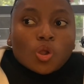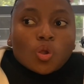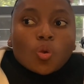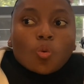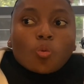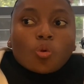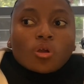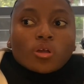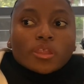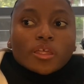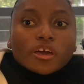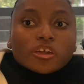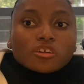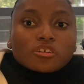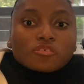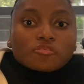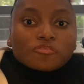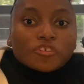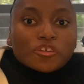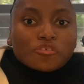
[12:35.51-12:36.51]
were
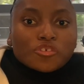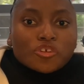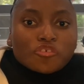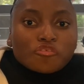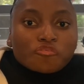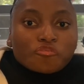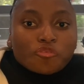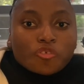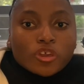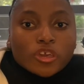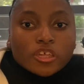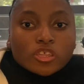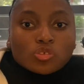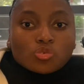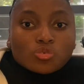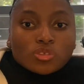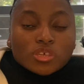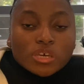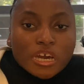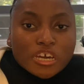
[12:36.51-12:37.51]
like very afraid
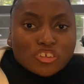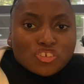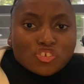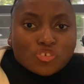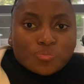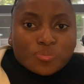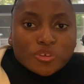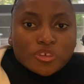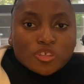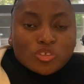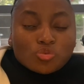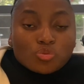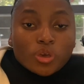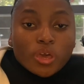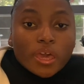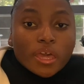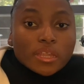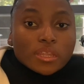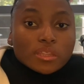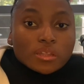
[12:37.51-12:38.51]
to touch me, to
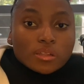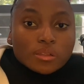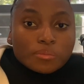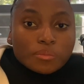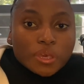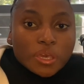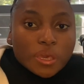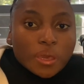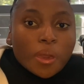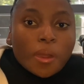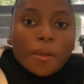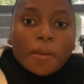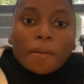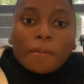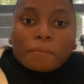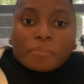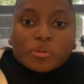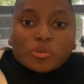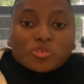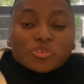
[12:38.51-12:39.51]
handle me,
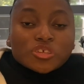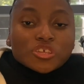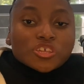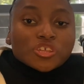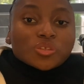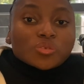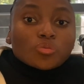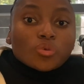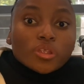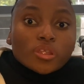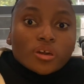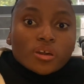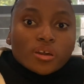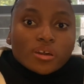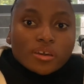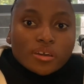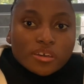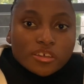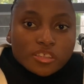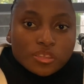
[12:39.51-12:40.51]
because they didn't want to
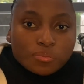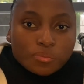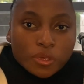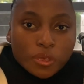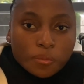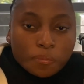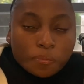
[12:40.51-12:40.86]
hurt me.